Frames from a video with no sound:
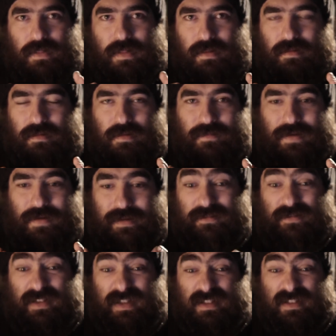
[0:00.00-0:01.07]

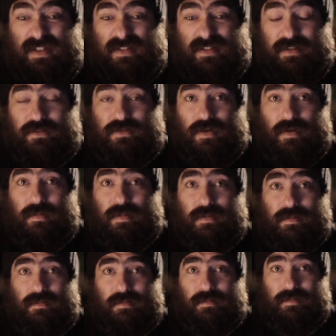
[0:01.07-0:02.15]
effectively does this job.
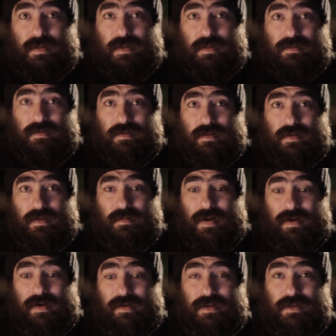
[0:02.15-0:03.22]
But
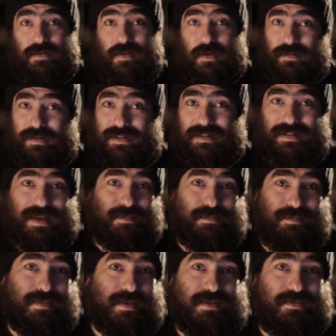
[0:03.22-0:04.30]
apparently, you don't need that
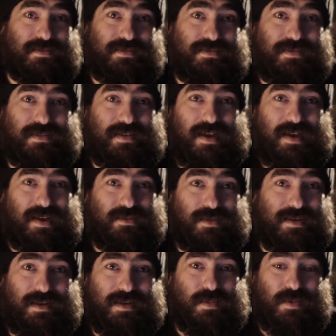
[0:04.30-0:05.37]
bit of hardware
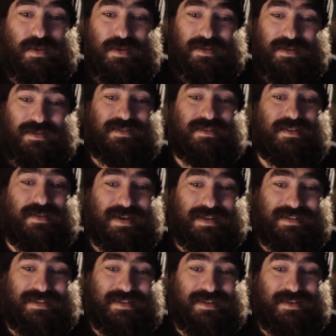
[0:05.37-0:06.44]
anymore. You can
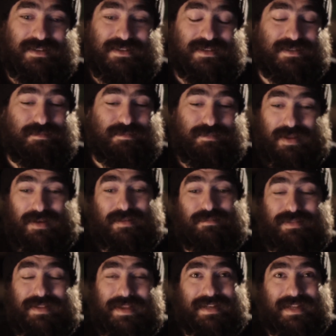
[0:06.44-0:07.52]
just plug and
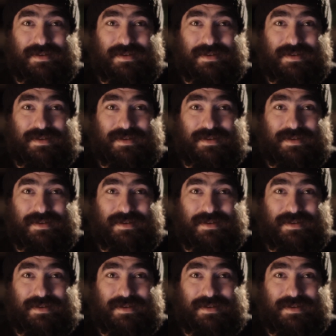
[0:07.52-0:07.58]
play now,